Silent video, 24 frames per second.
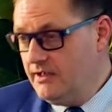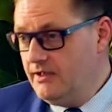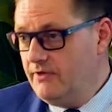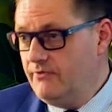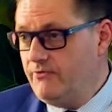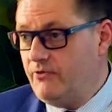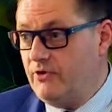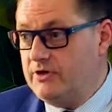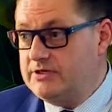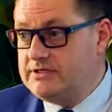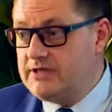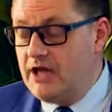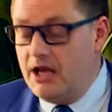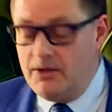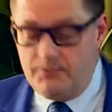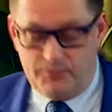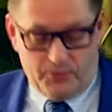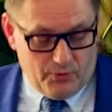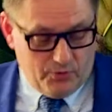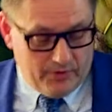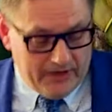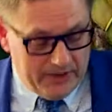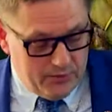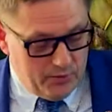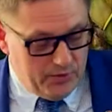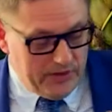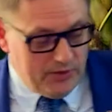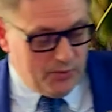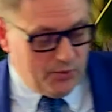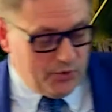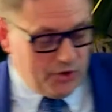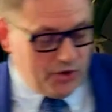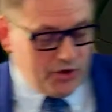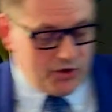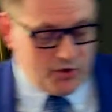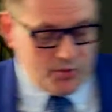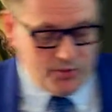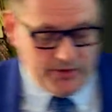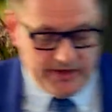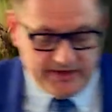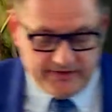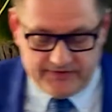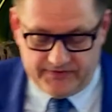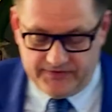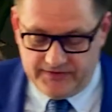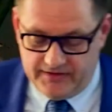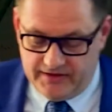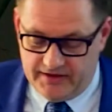For example, when we work
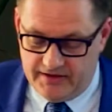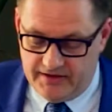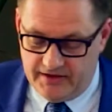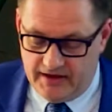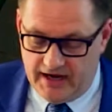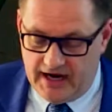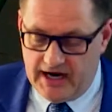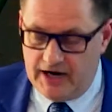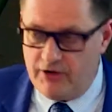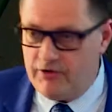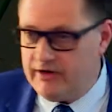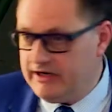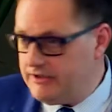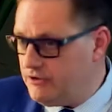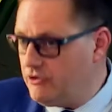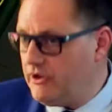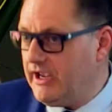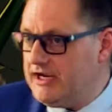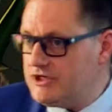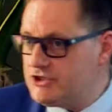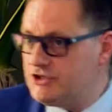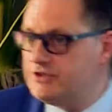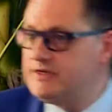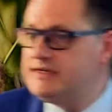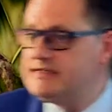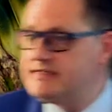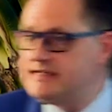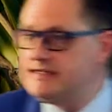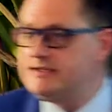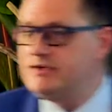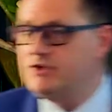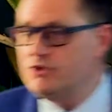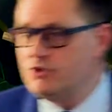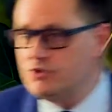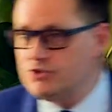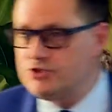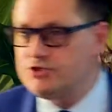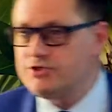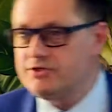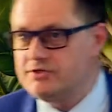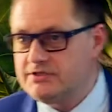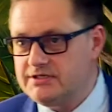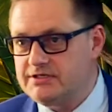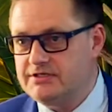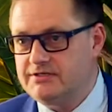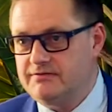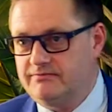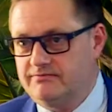with higher education
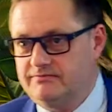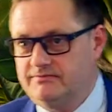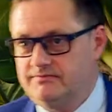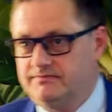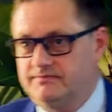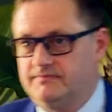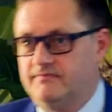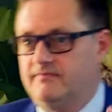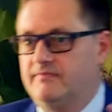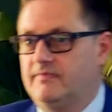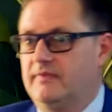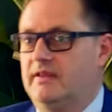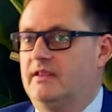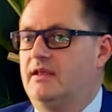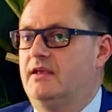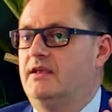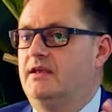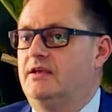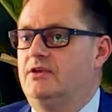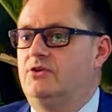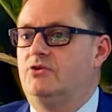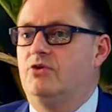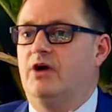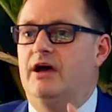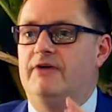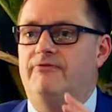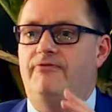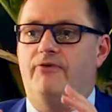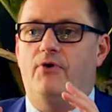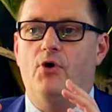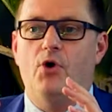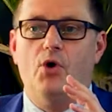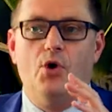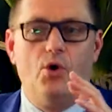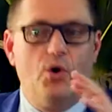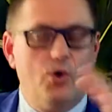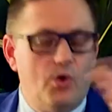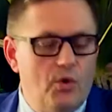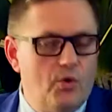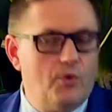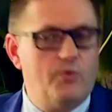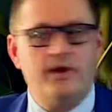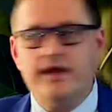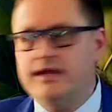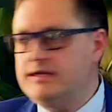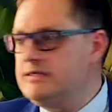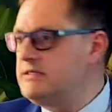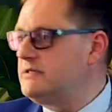institutions, you have
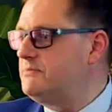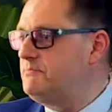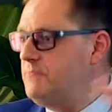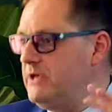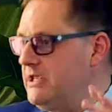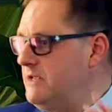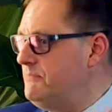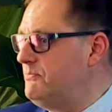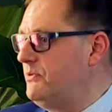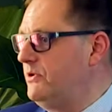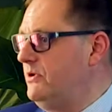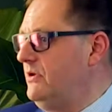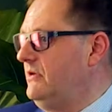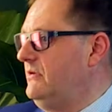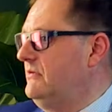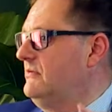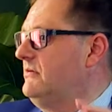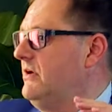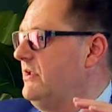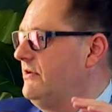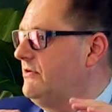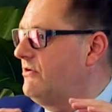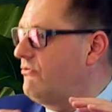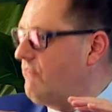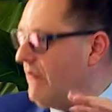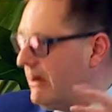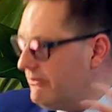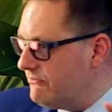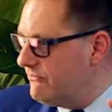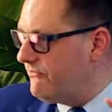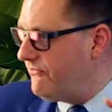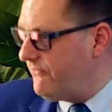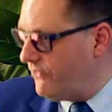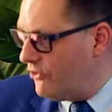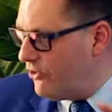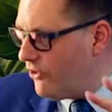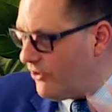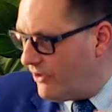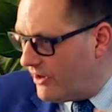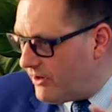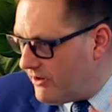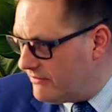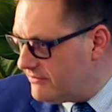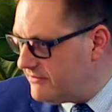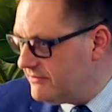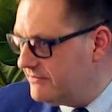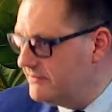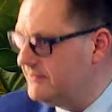always people on the ground floor
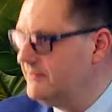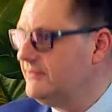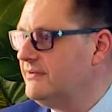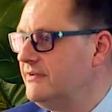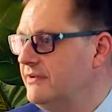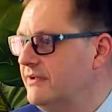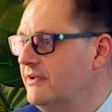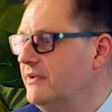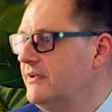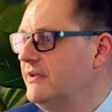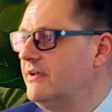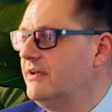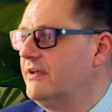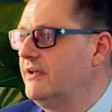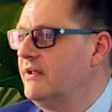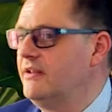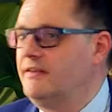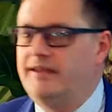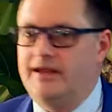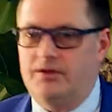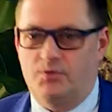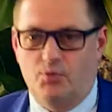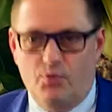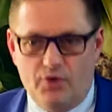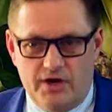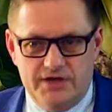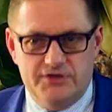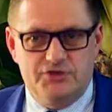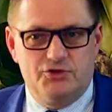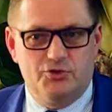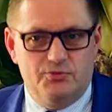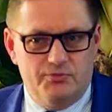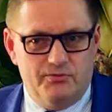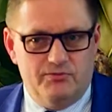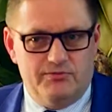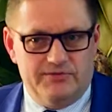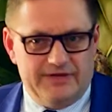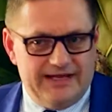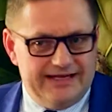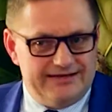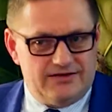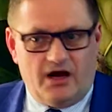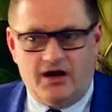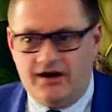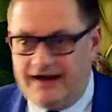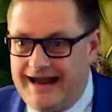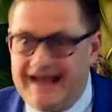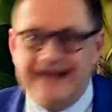that
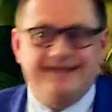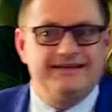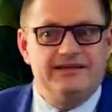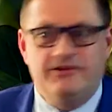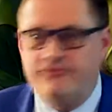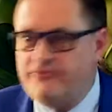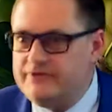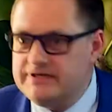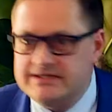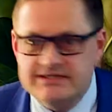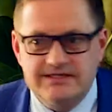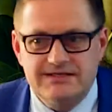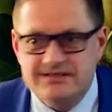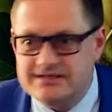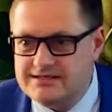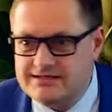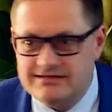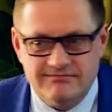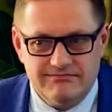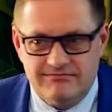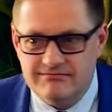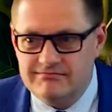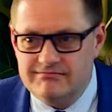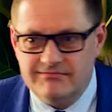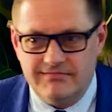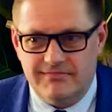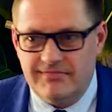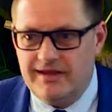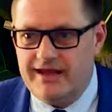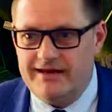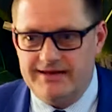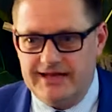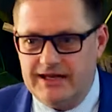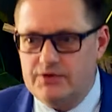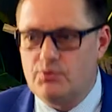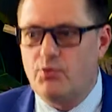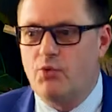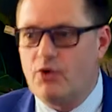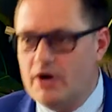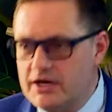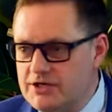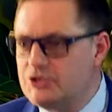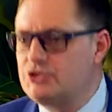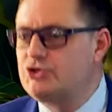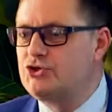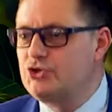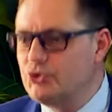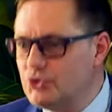are activists and that
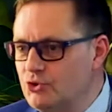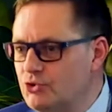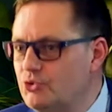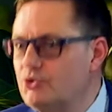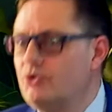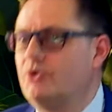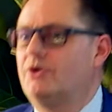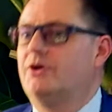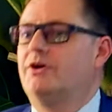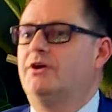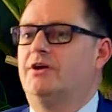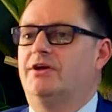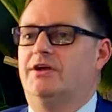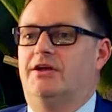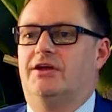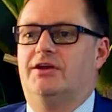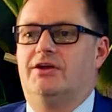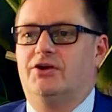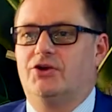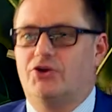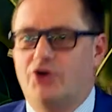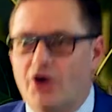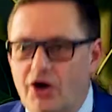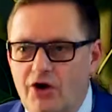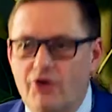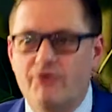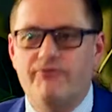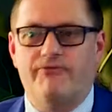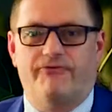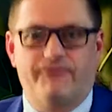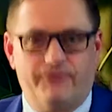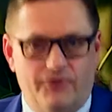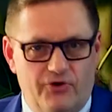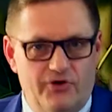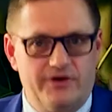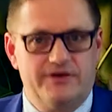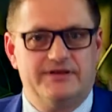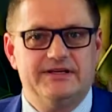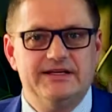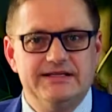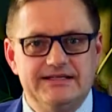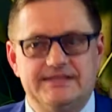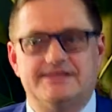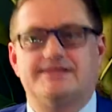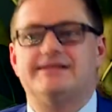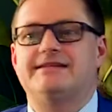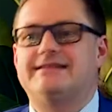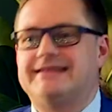want to go for
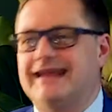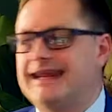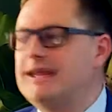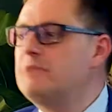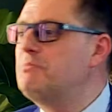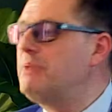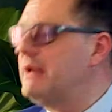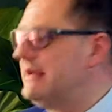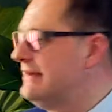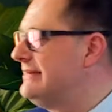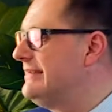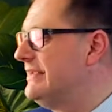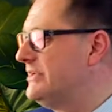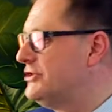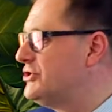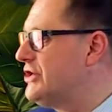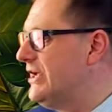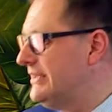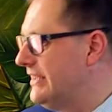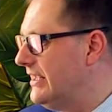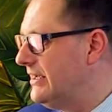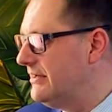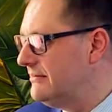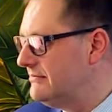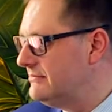this sustainability agenda.